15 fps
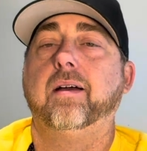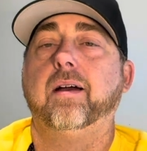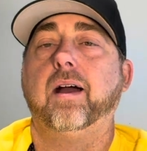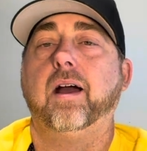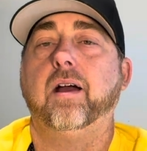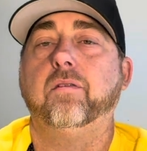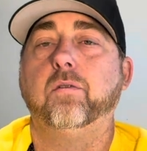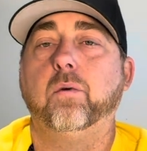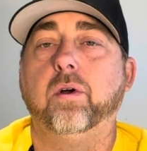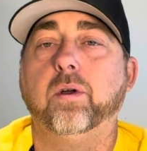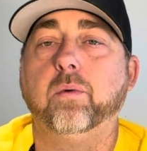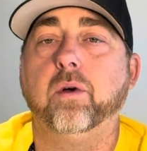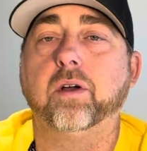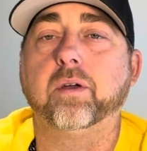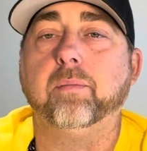Hi everyone,
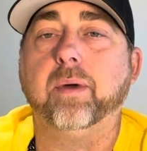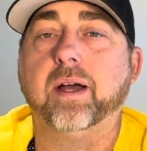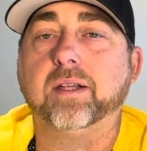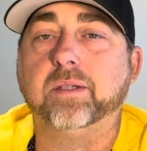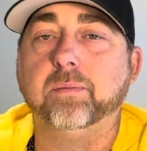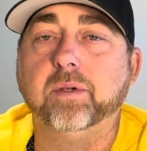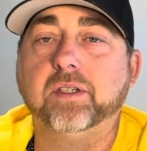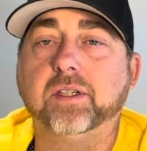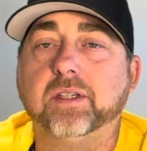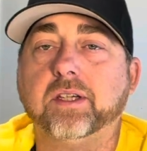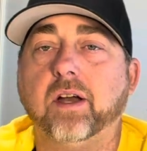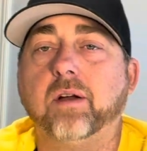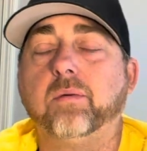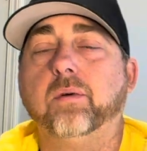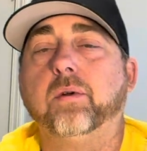welcome back to Music
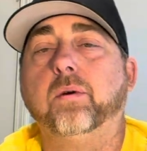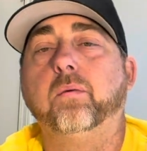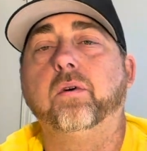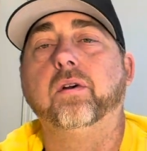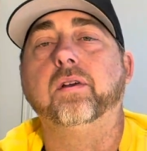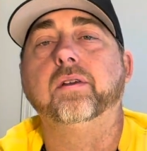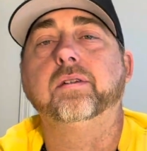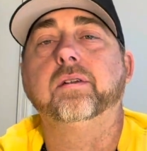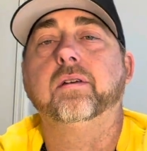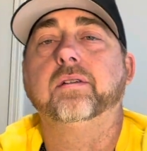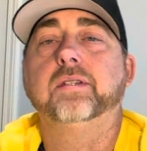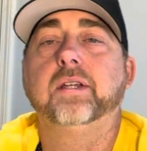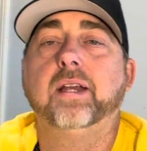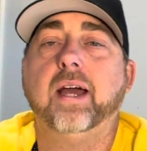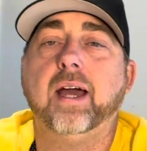Talk 101.
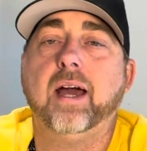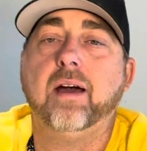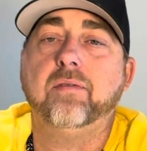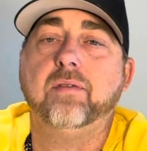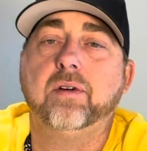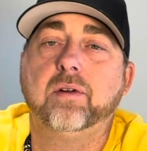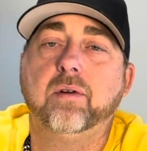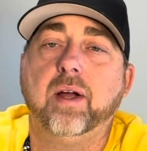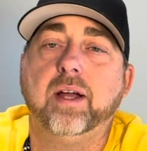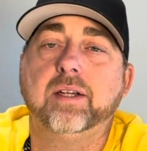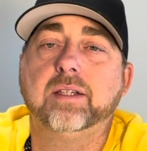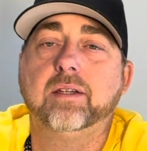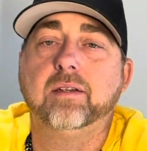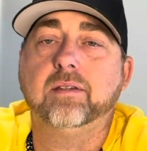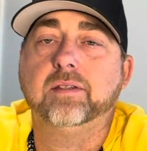Today I have a
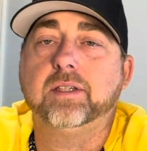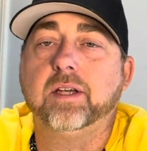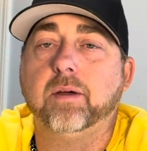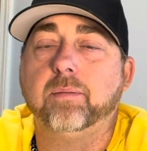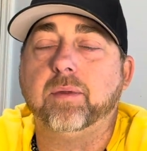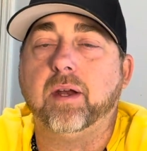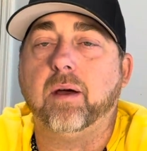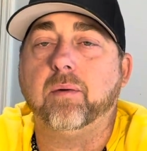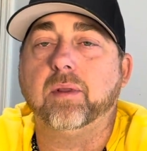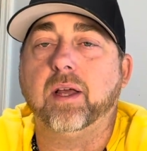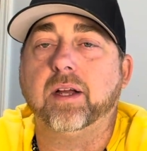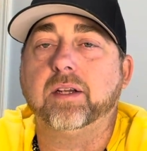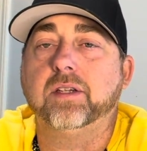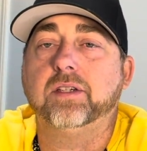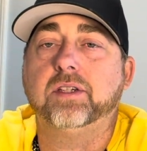great tip that I would
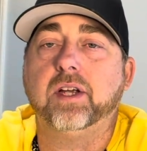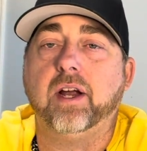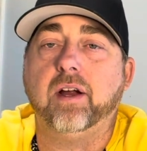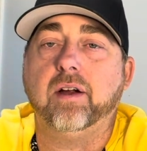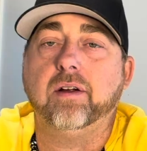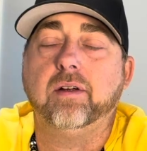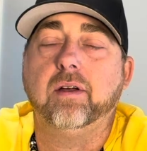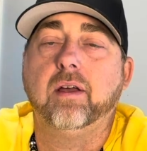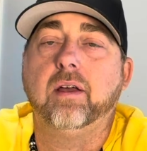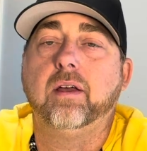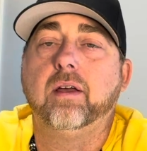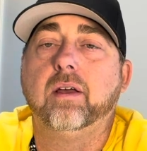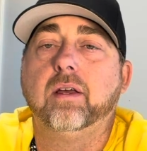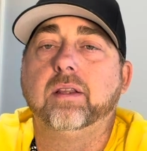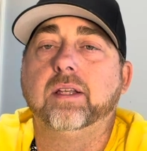like to share.
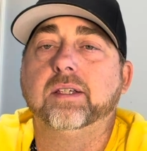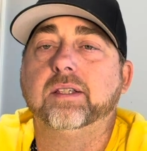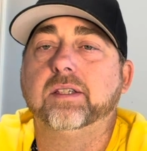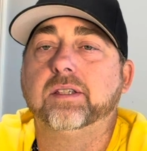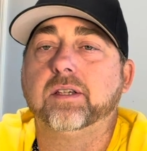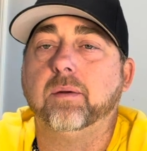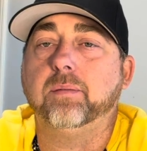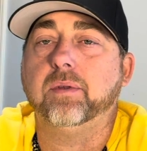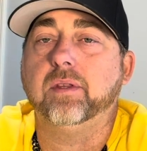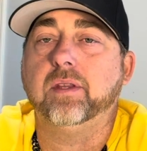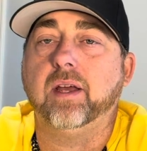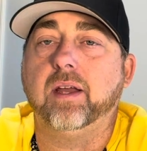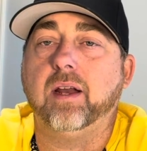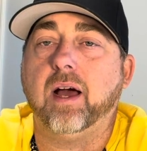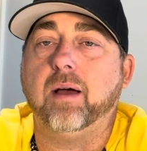This is something
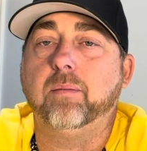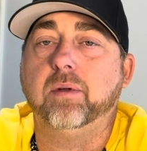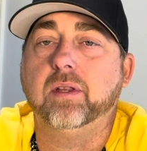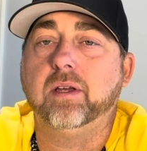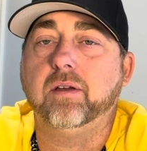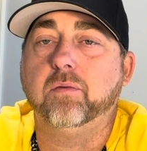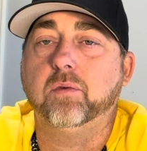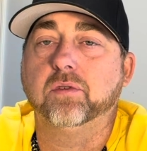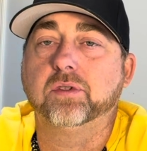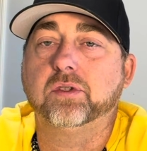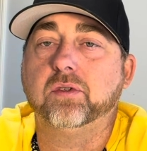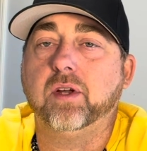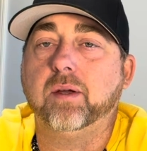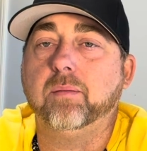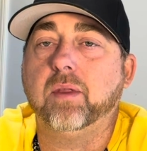that I believe will
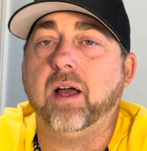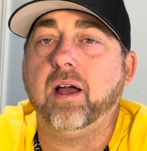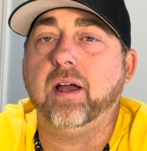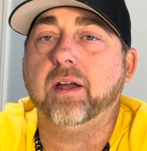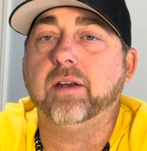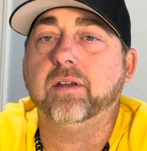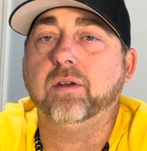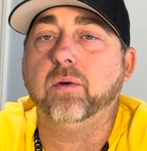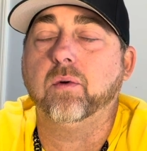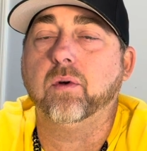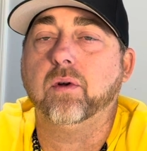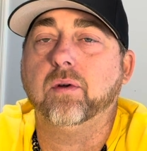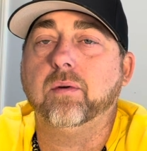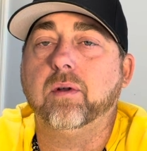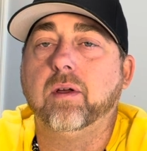streamline
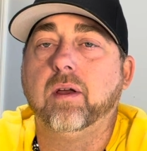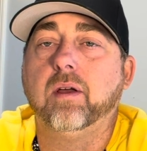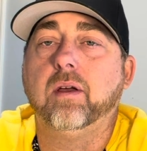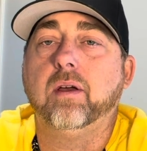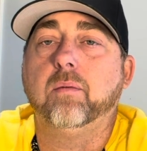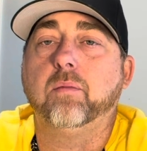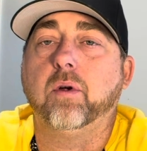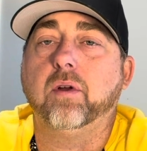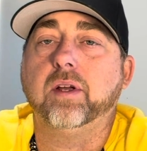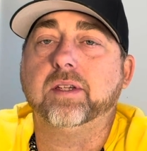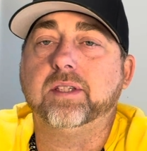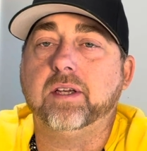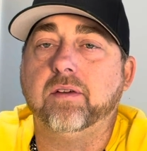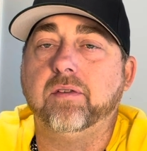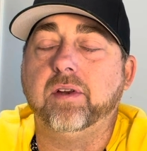your
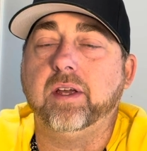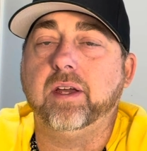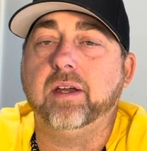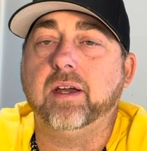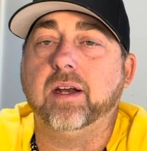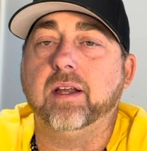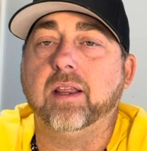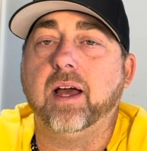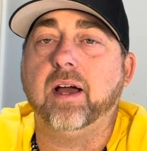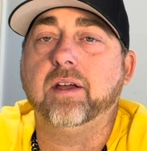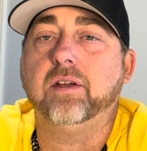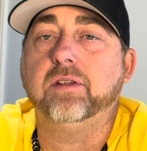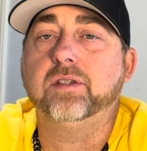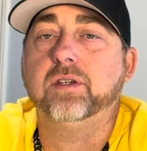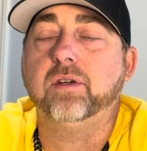productivity and allow you
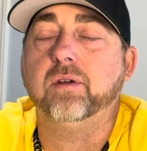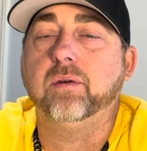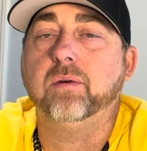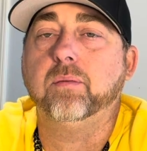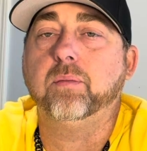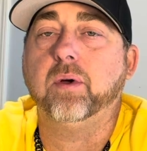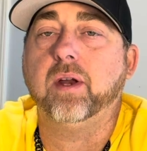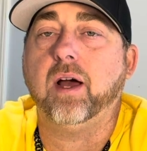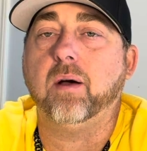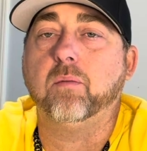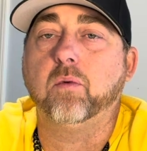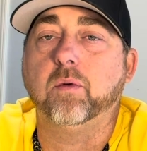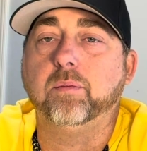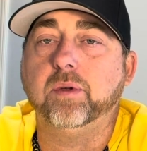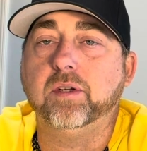to put out
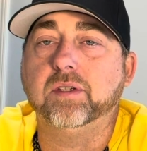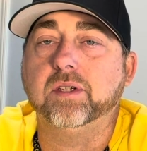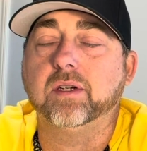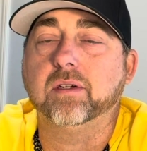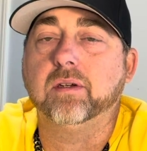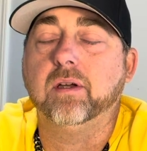more music.